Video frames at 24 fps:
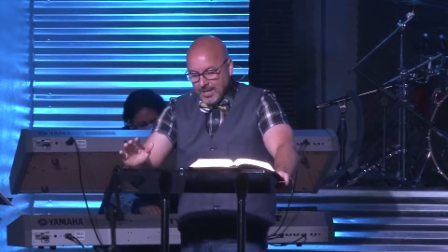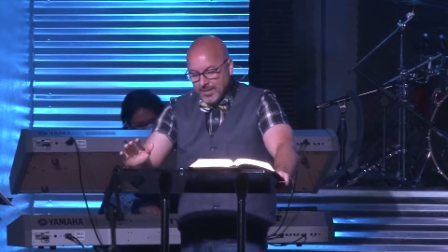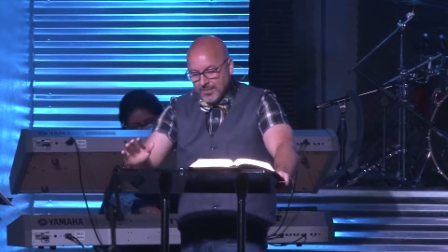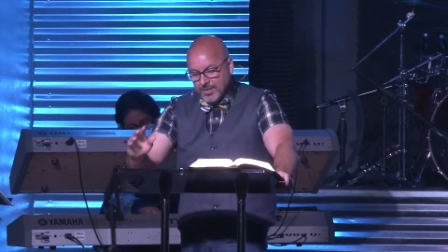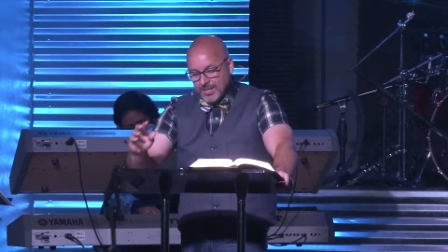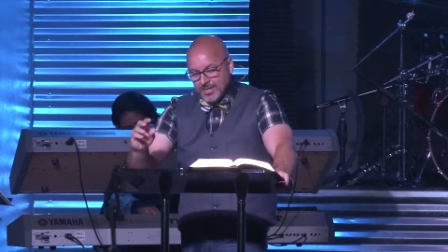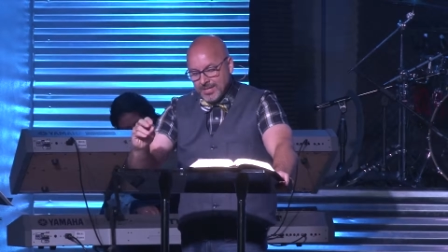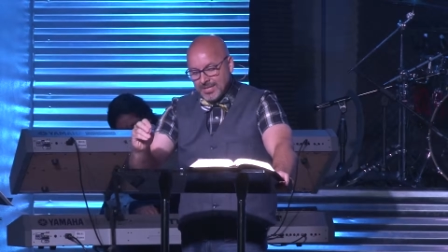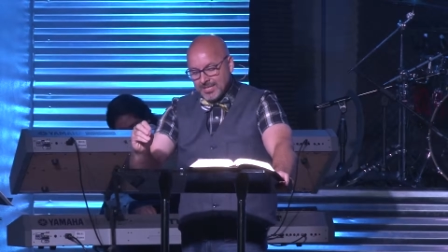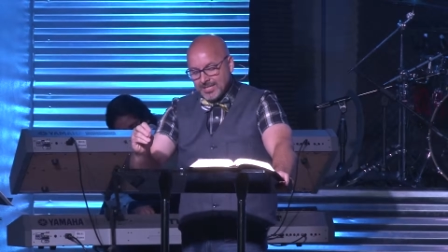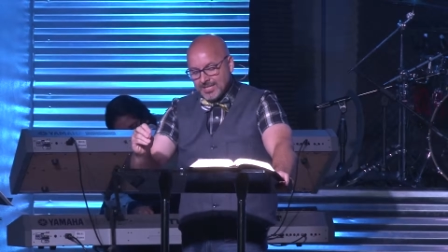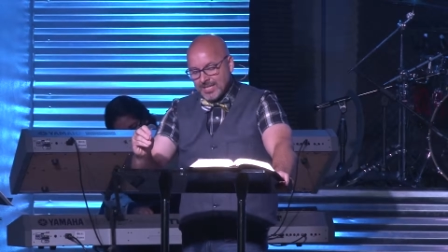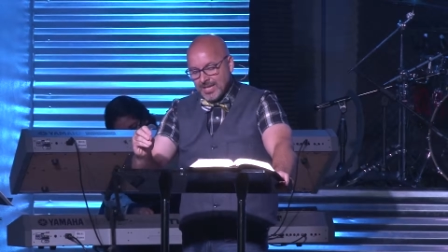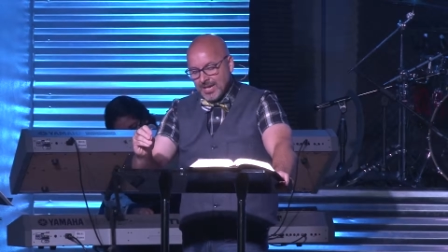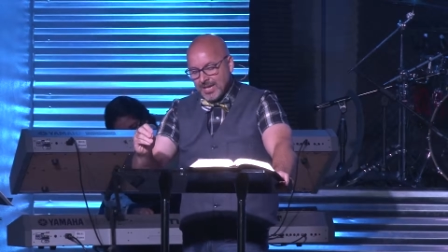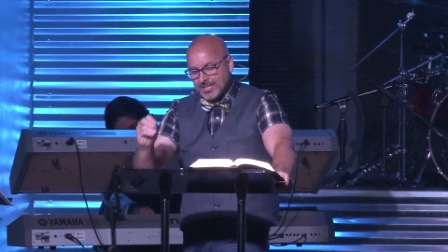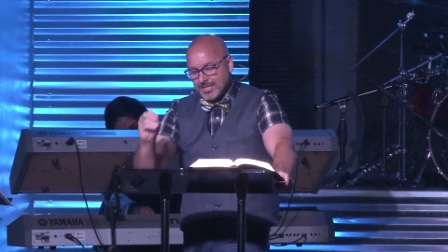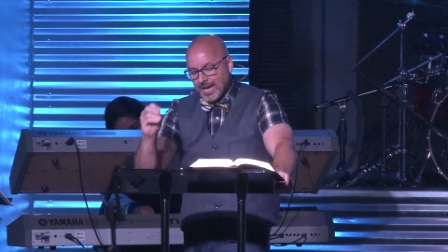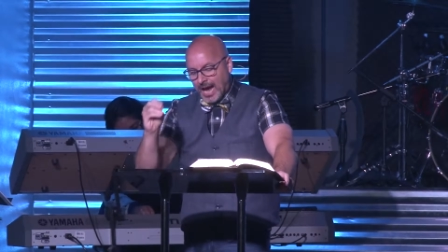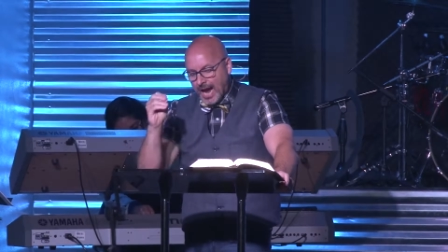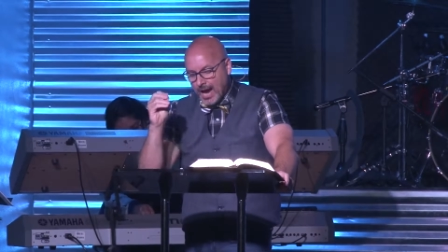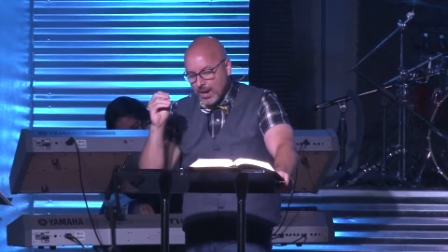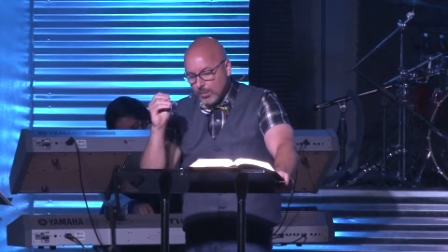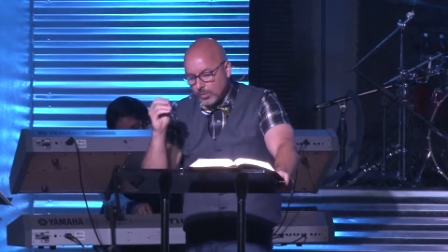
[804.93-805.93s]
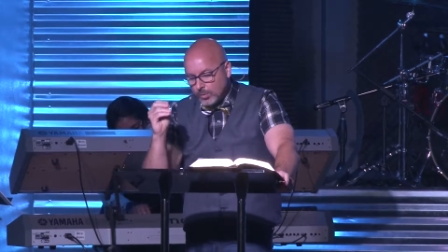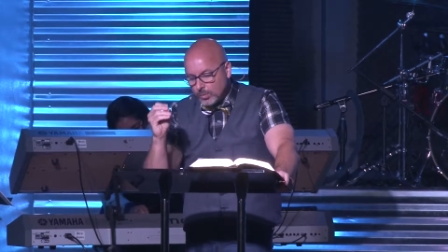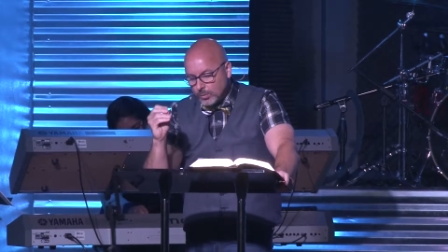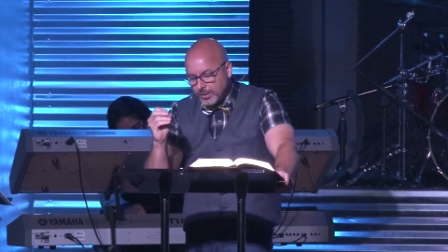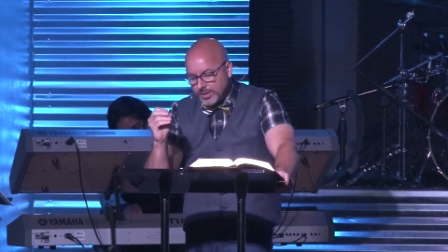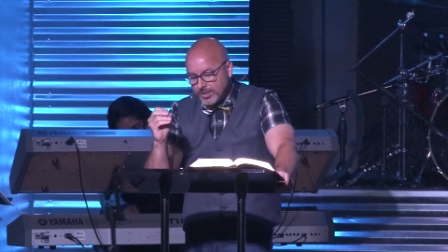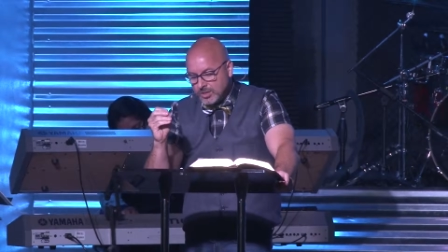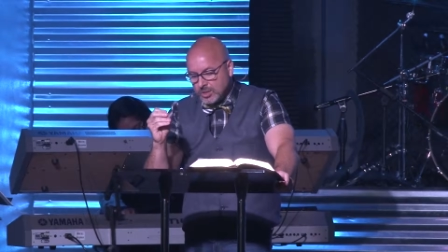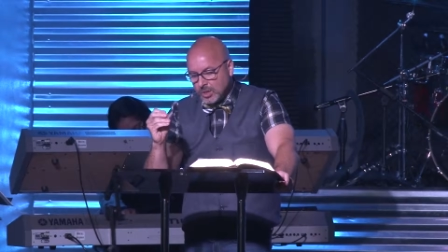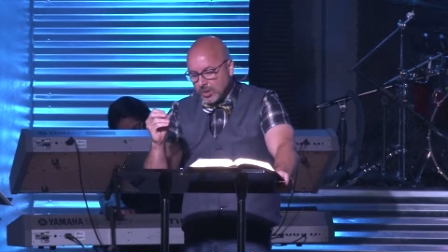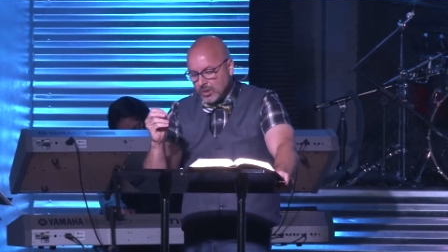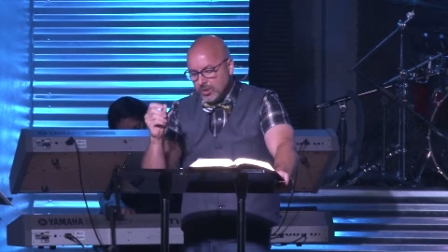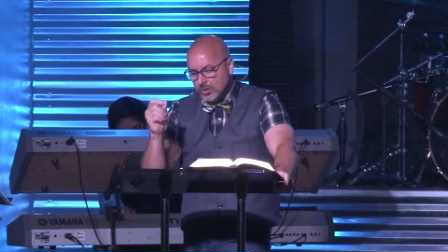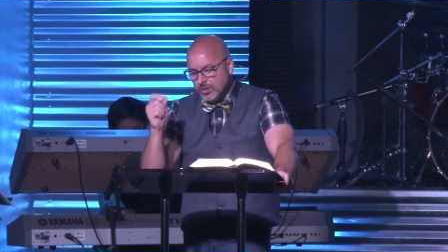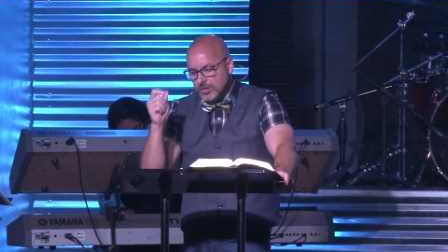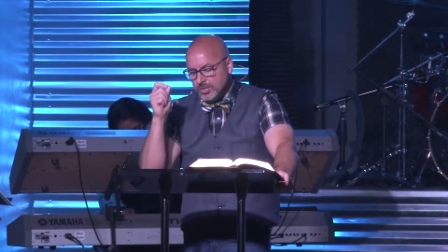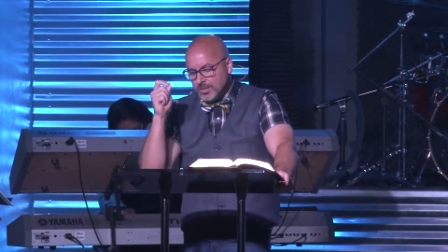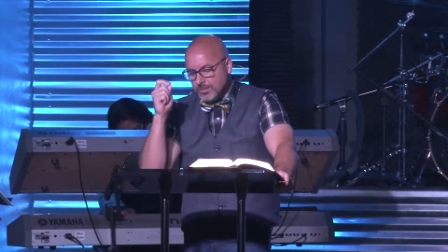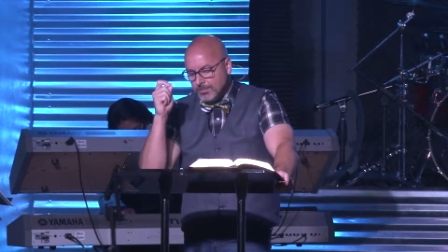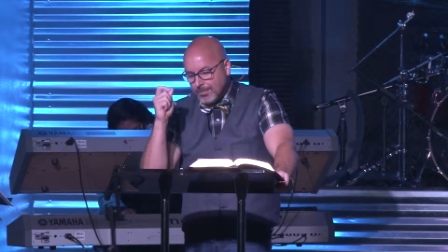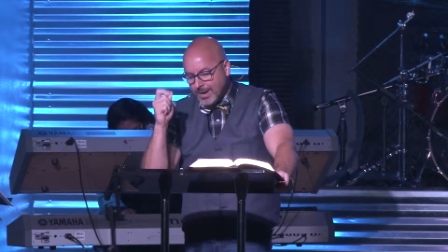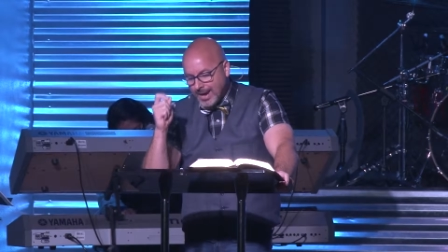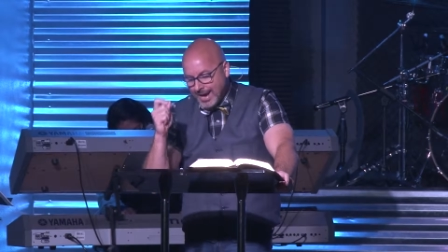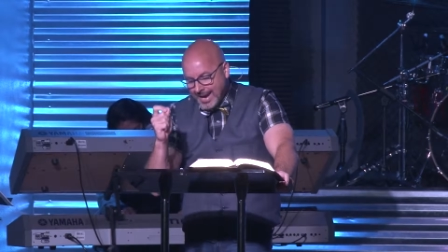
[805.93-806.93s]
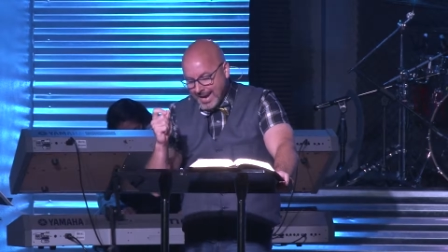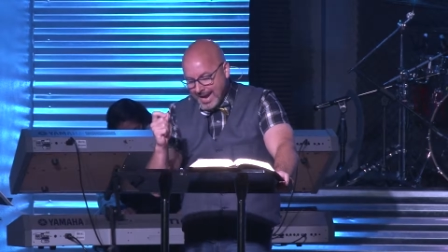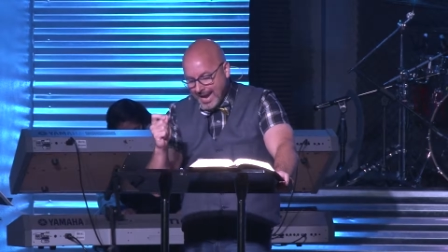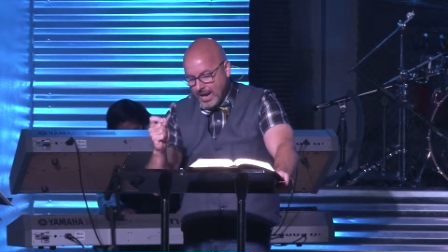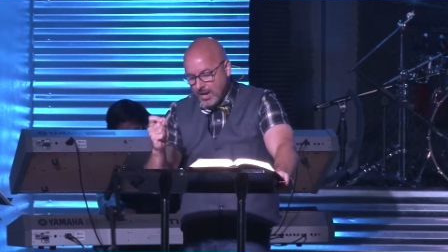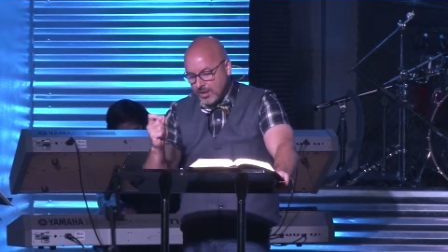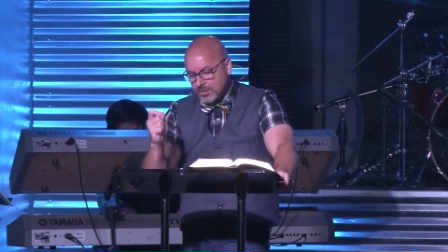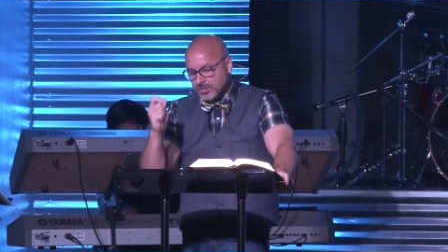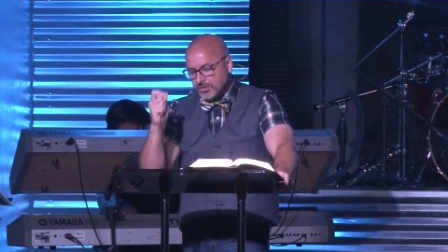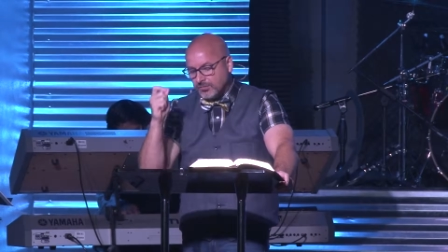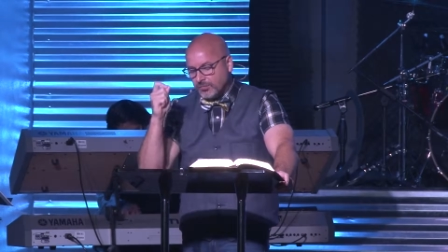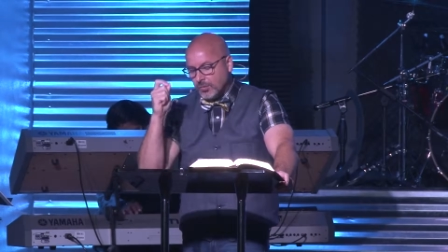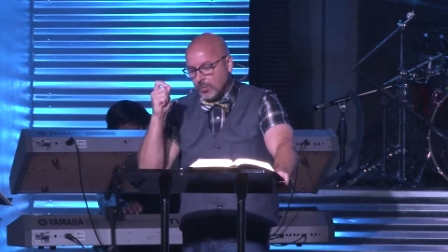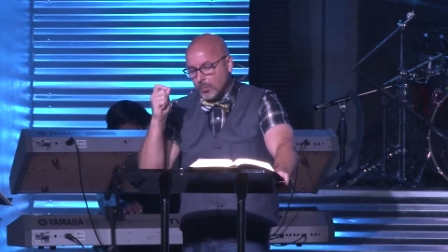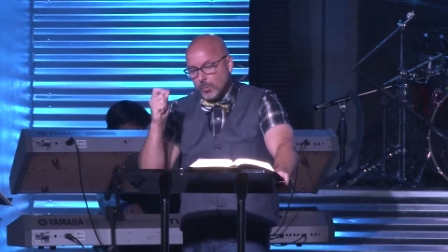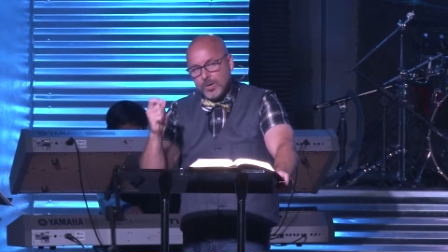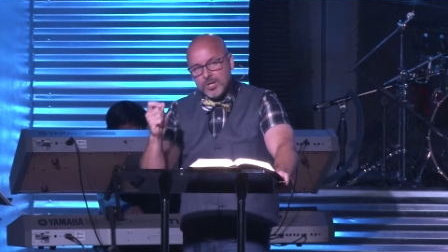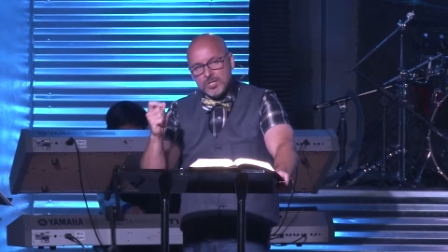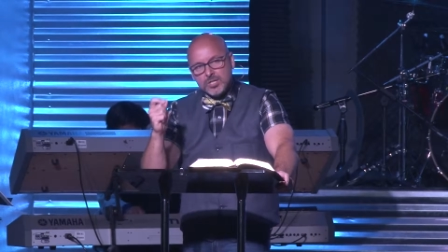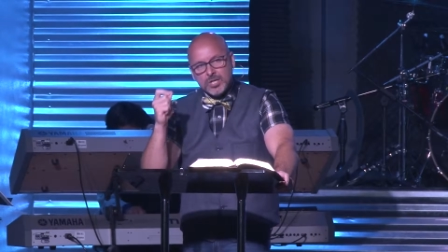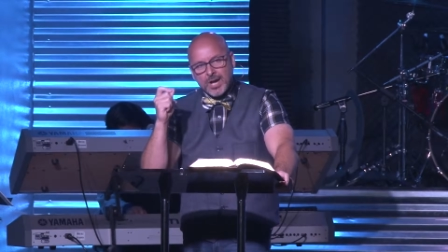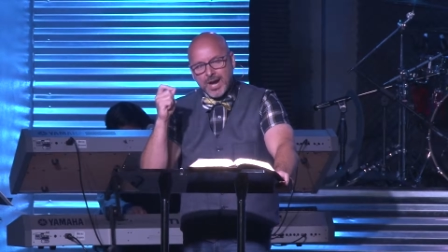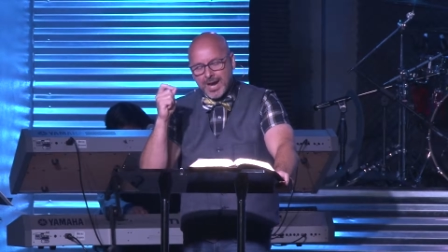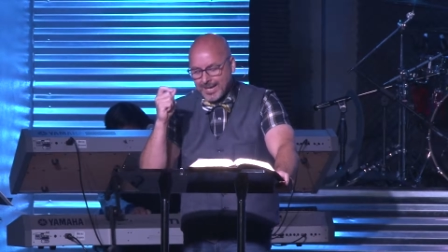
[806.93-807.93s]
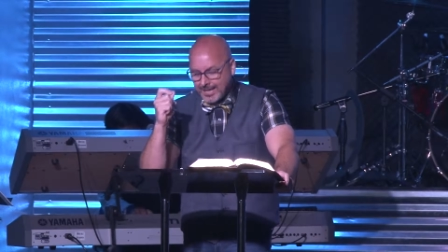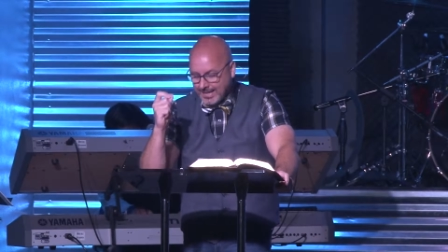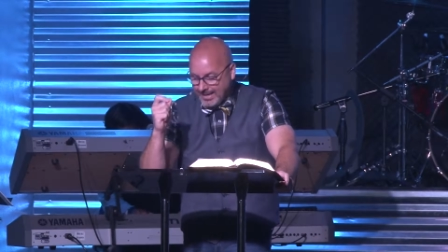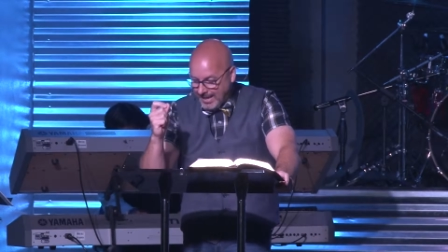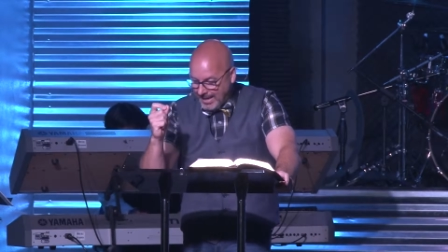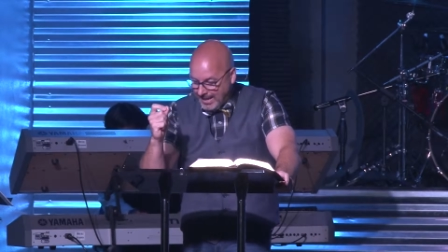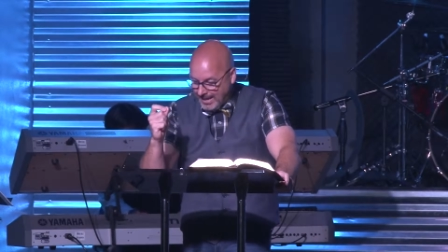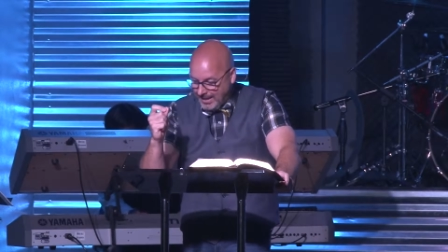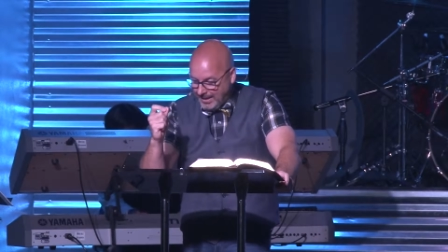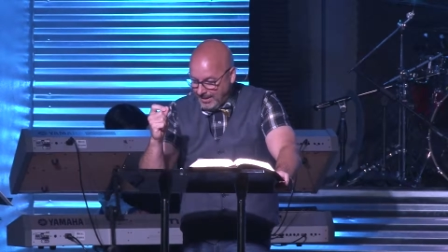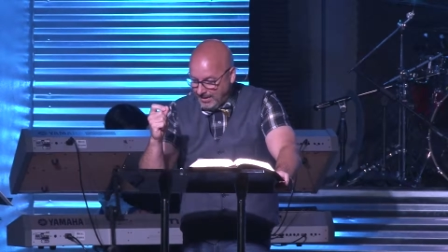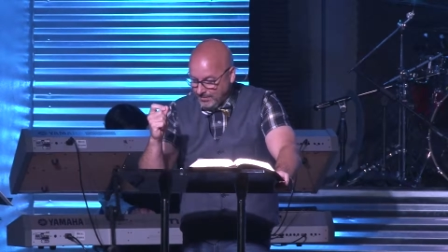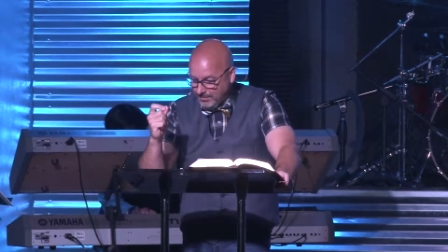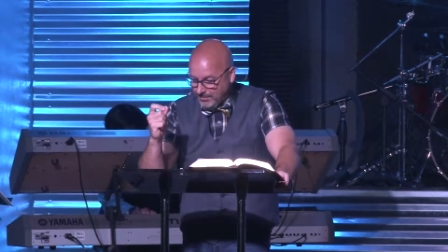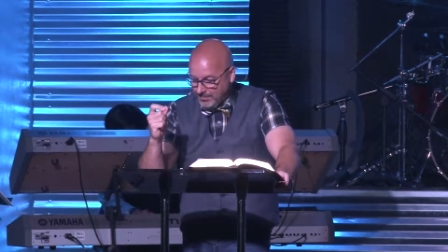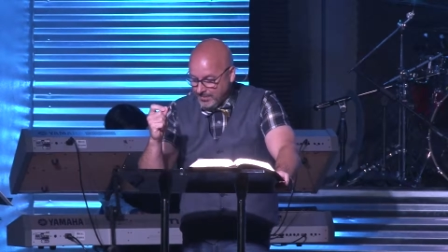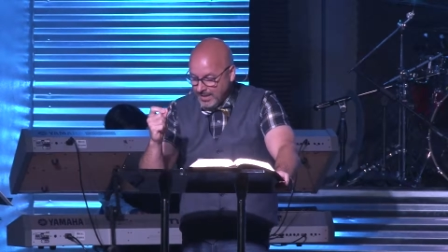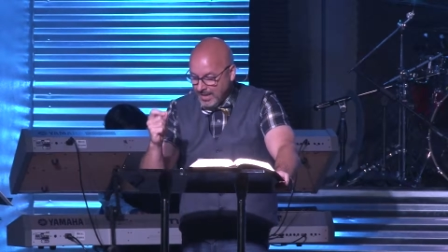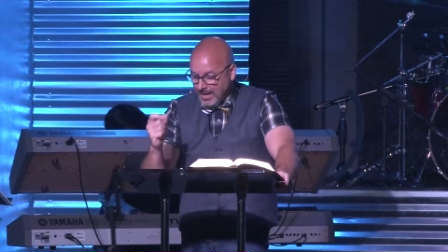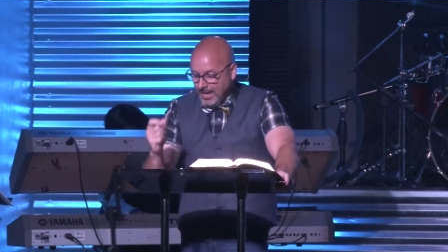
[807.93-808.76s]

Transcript: Then it says, I will return to my house from which I came.